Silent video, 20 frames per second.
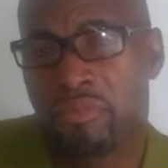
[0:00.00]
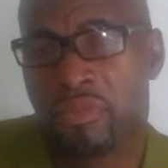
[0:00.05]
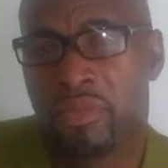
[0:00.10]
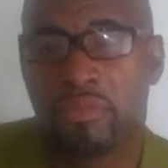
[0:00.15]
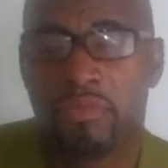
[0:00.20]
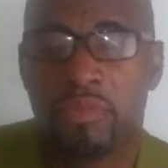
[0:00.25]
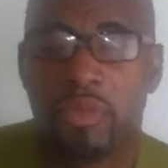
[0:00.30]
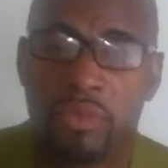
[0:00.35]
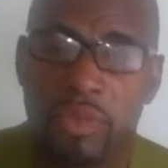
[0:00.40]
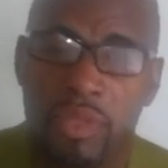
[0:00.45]

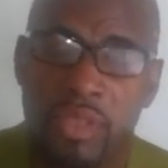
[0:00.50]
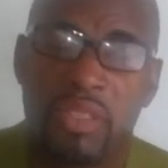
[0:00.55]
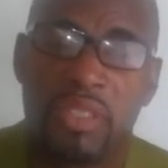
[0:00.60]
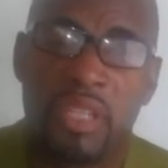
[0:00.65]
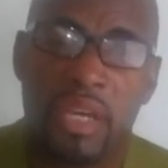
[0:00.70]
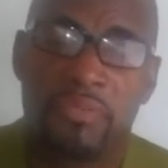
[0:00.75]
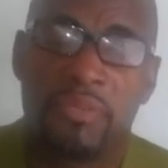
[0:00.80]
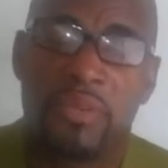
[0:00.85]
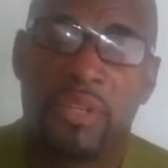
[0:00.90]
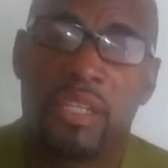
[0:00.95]
will
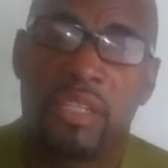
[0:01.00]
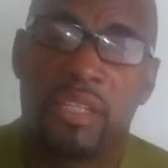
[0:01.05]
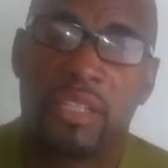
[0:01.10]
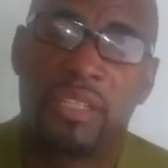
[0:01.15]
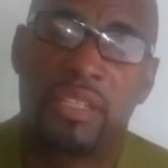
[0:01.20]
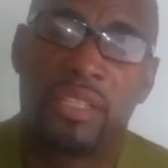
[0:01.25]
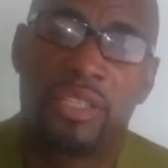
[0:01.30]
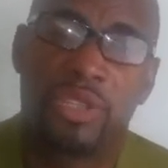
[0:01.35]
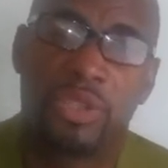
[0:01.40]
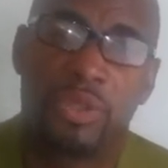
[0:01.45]
definitely
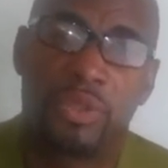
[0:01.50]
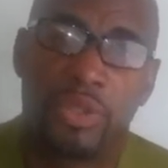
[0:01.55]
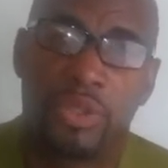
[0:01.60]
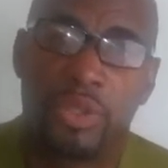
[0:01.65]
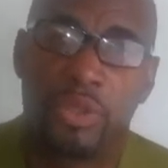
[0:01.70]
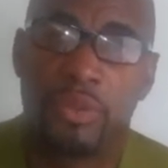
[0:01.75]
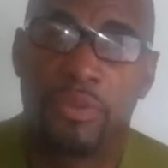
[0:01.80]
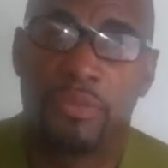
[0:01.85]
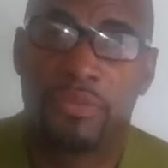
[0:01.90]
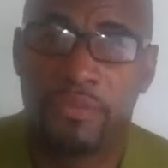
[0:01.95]
lead you
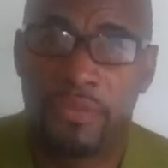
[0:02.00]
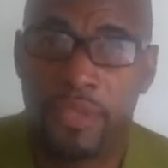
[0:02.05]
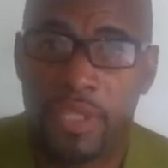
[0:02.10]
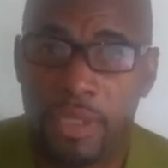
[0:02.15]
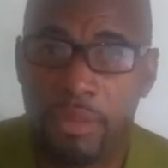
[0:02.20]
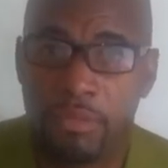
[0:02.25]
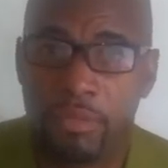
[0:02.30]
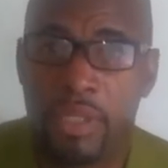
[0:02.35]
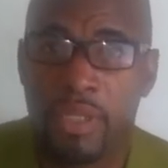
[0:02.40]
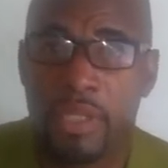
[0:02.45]
onto a
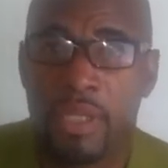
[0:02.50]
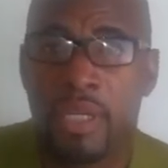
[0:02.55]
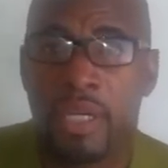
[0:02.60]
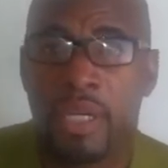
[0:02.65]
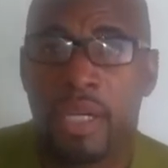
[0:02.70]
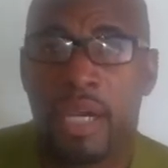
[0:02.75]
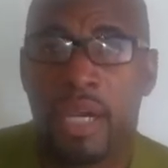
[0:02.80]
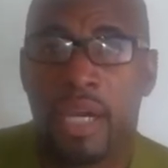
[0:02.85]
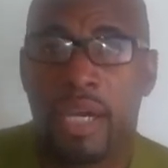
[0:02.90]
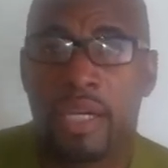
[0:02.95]
film
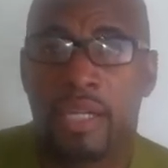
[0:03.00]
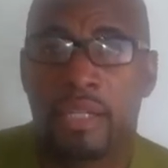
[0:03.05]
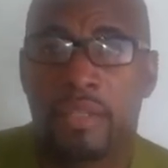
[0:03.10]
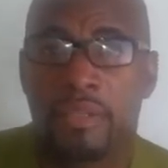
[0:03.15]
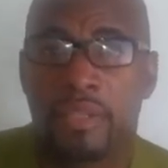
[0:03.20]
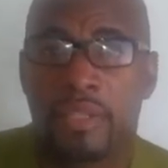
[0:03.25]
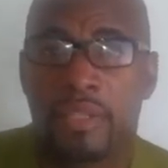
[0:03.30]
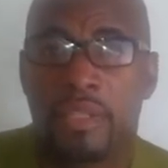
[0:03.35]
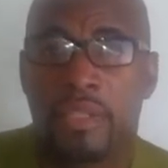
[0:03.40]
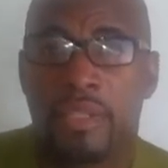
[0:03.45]

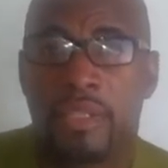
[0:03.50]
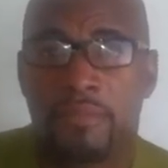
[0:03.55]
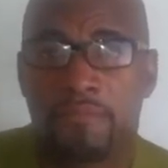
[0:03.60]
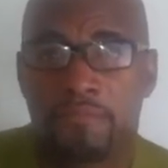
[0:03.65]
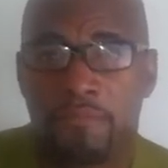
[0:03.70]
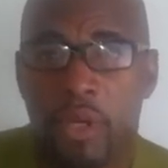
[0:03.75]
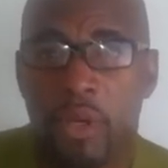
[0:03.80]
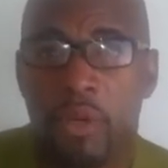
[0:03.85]
and uh,